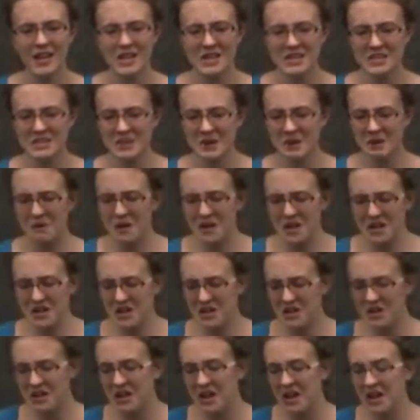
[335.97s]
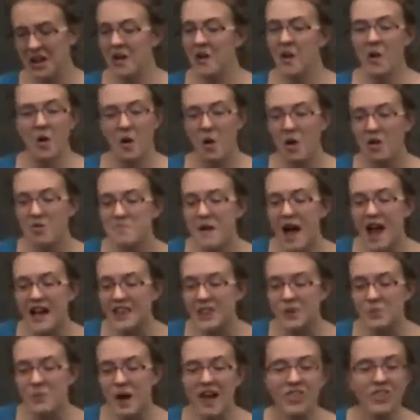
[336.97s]
So you're going to hold
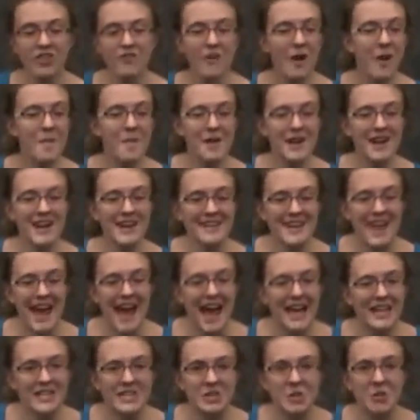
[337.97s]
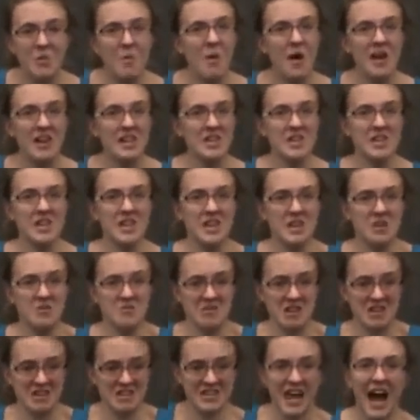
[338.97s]
back the wrath of Almighty Dad, so what? You
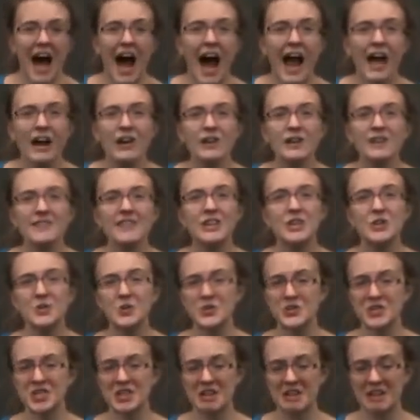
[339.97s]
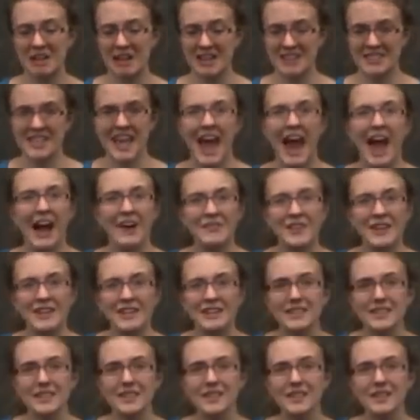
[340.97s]
get tired and then you're just going to let us have it?